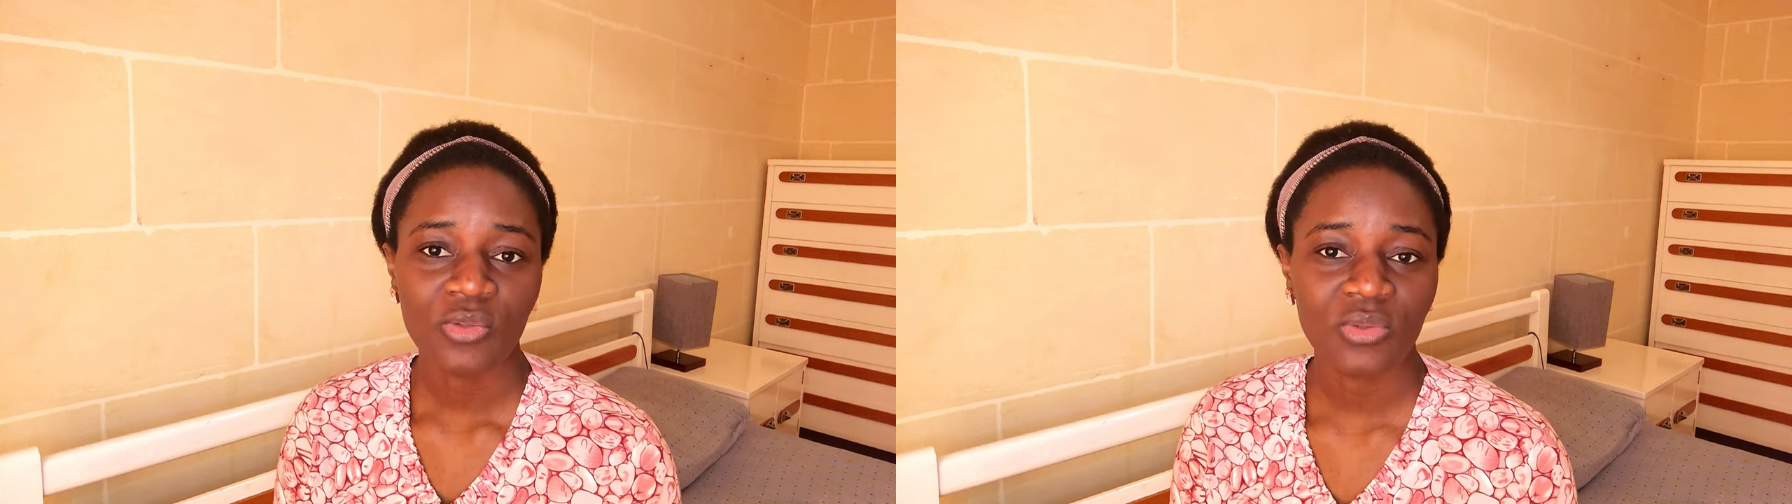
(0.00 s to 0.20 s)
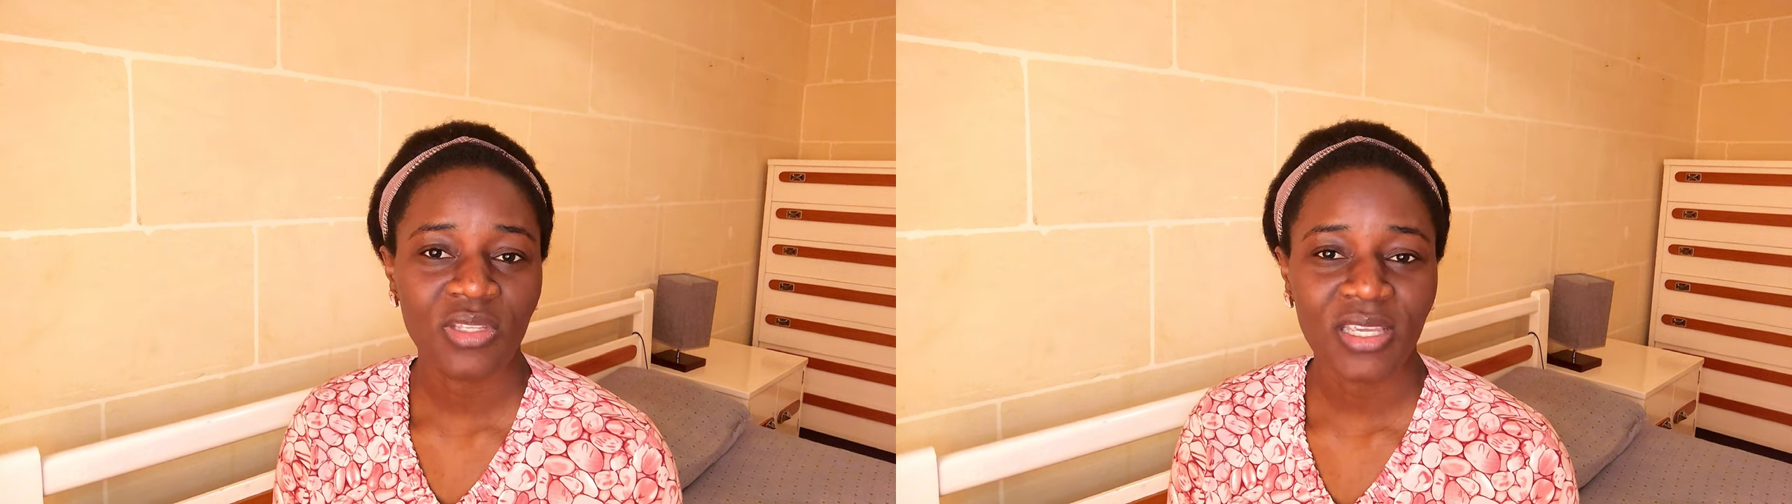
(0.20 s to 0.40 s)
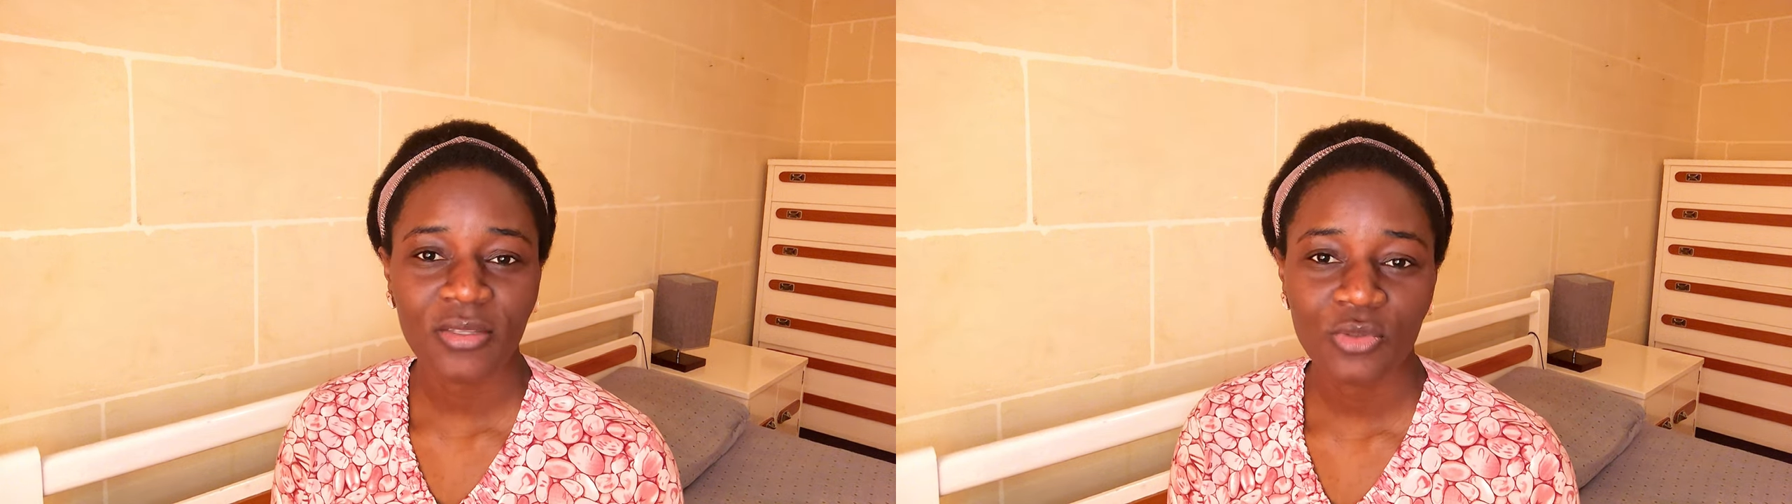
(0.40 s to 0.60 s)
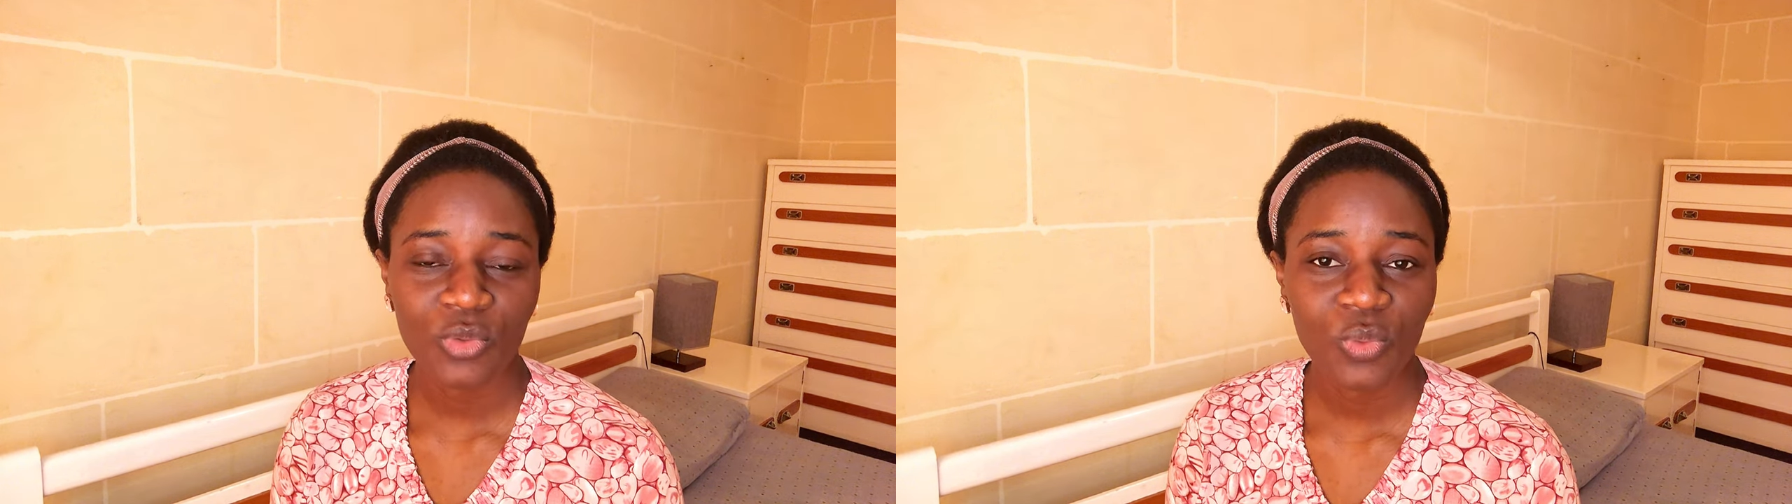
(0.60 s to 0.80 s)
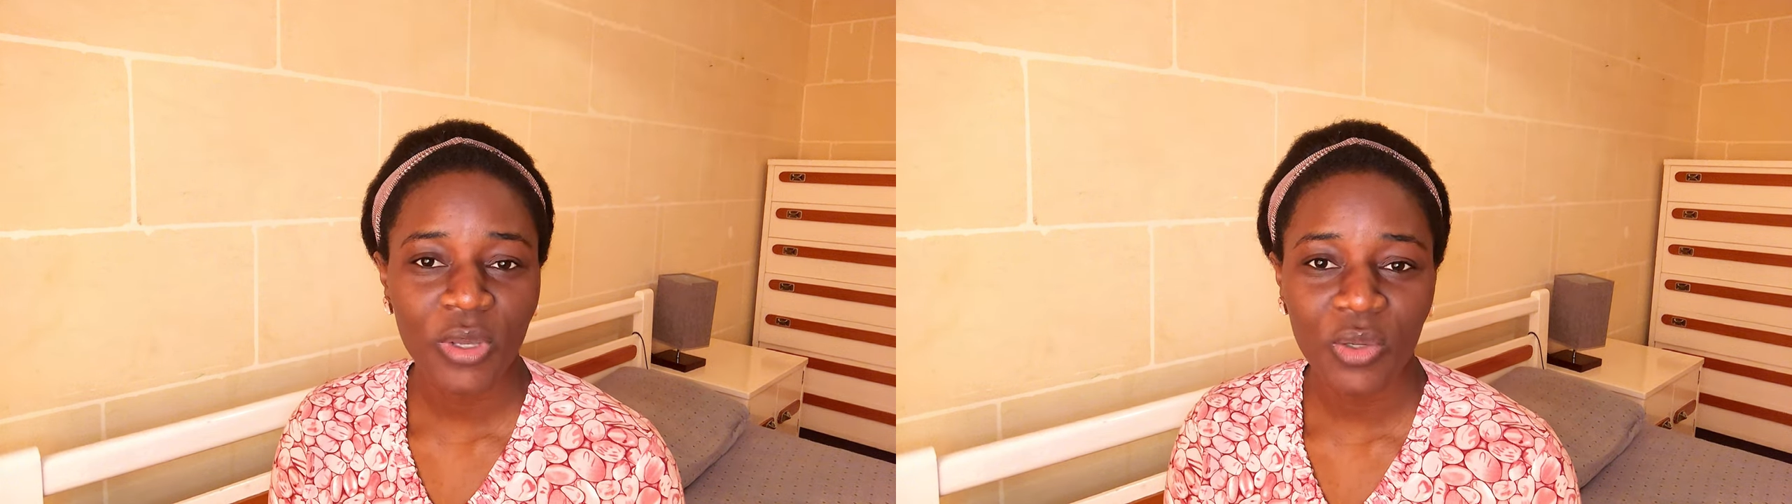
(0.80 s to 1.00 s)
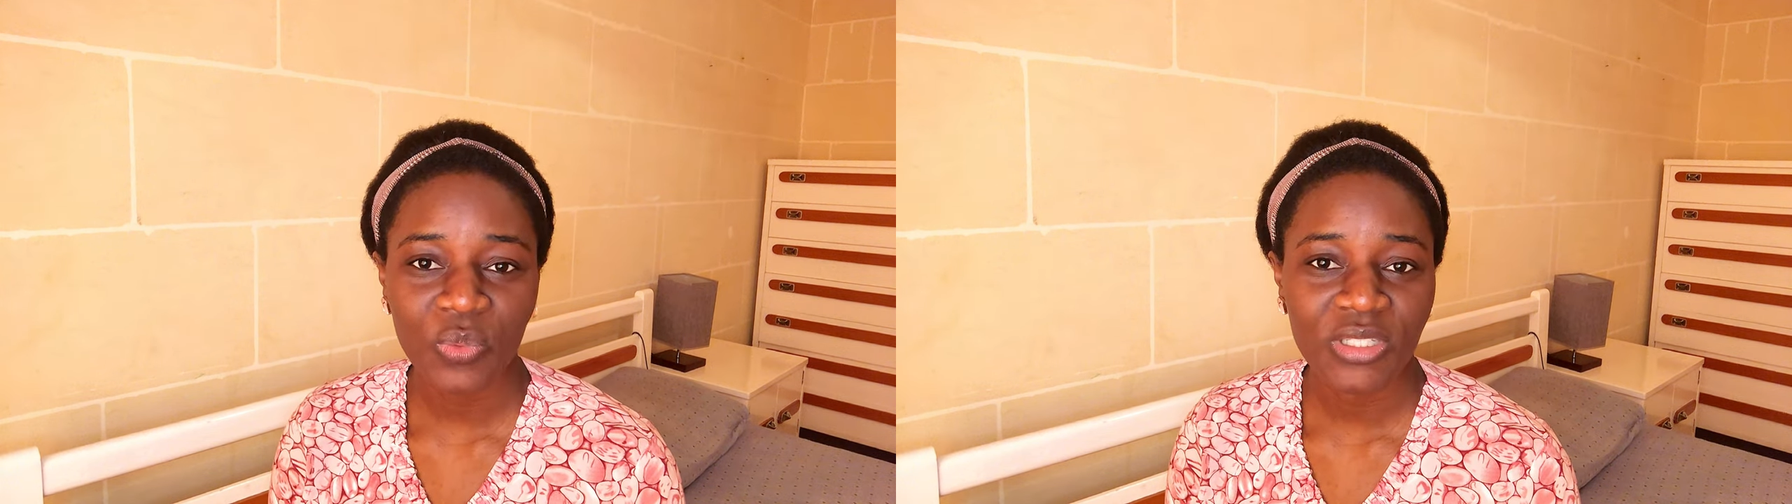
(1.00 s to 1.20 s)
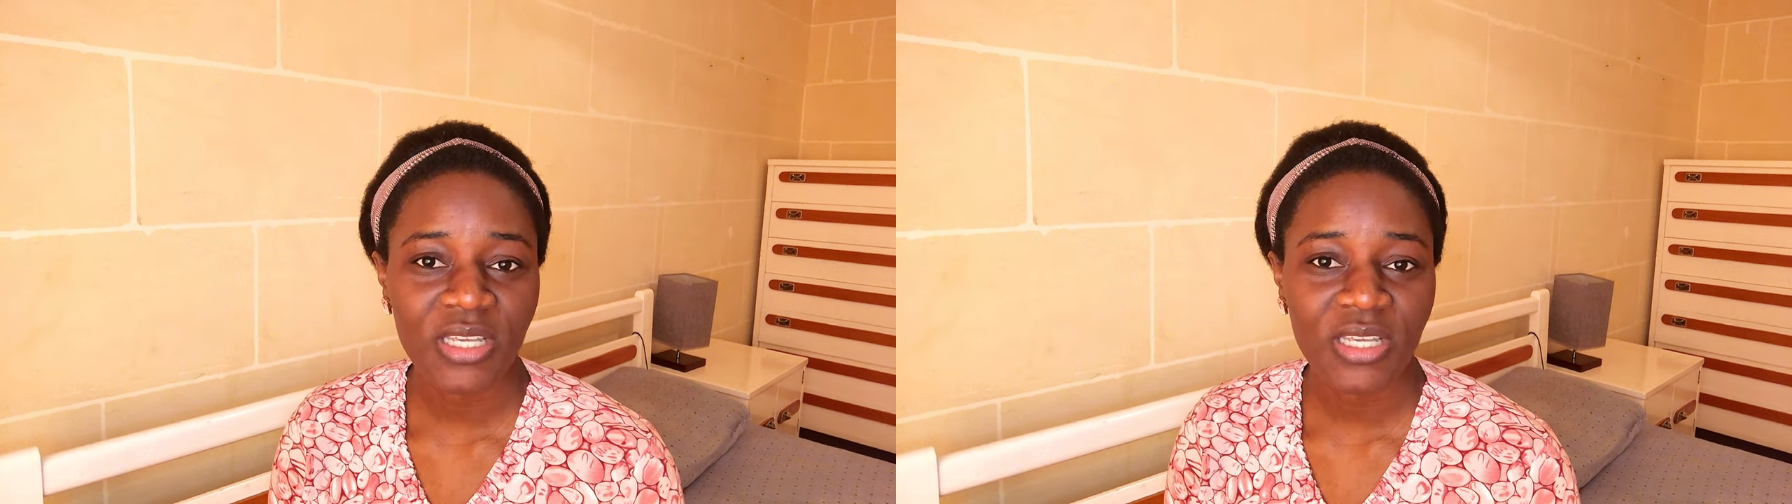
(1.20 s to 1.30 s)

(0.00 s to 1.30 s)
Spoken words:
Do they do well with